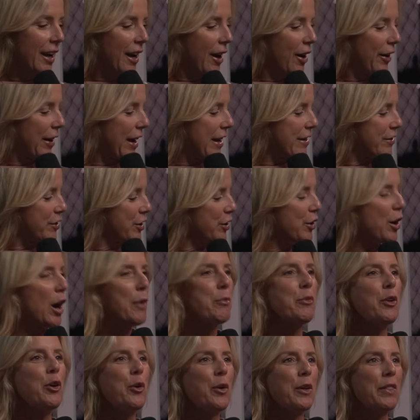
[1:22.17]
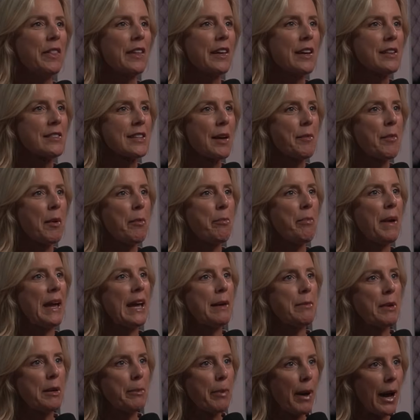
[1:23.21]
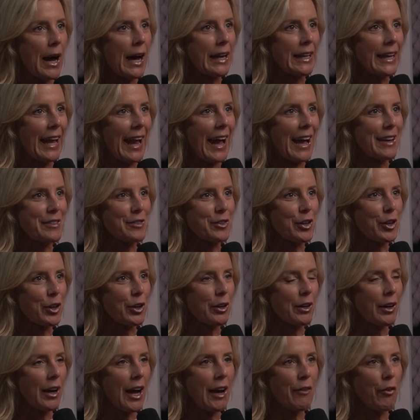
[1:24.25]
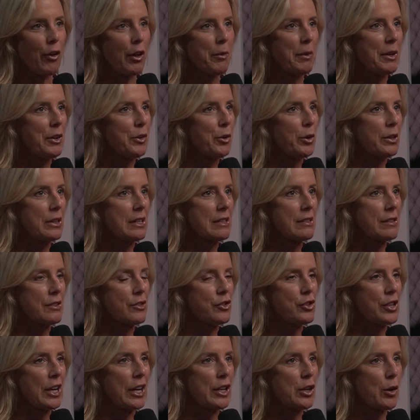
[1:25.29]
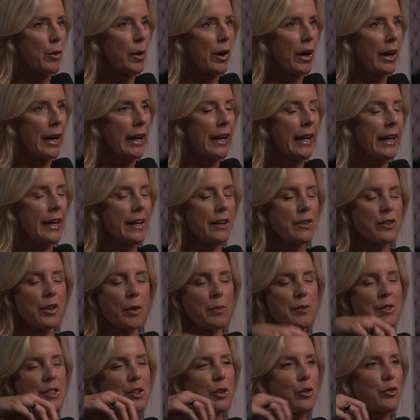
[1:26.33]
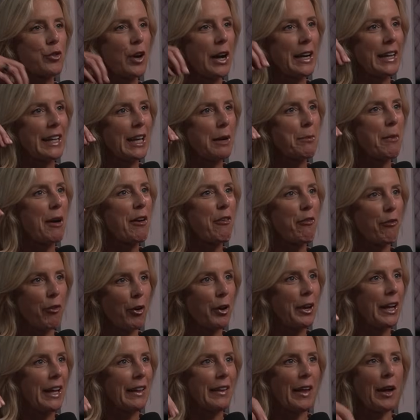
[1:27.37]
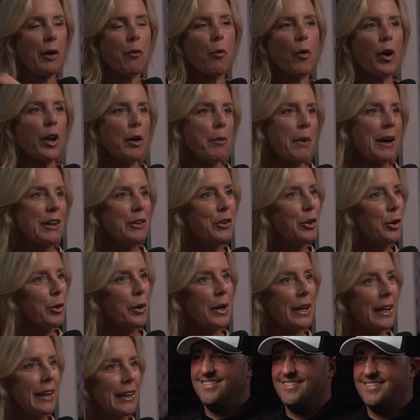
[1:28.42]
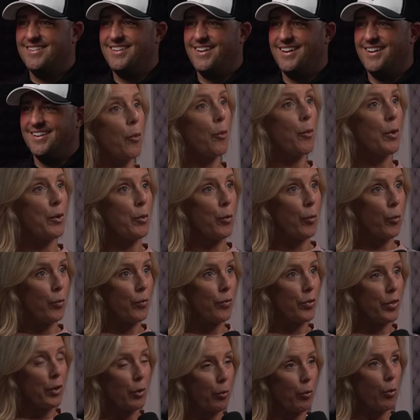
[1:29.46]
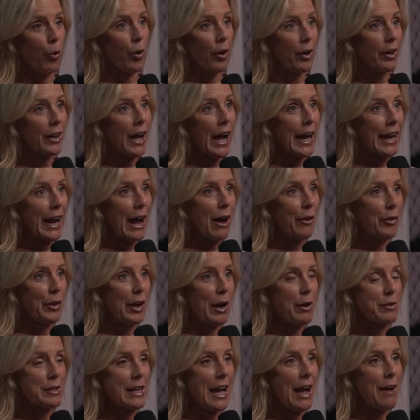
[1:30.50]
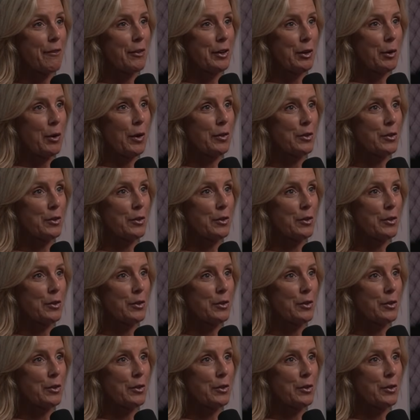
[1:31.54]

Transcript: Okay, so you know I'm new at this. I'm a baby podcaster. I've only been doing this since January, so I'm still trying to get my footing. Like, what am I doing? And yeah. when the word got out that I was having you on the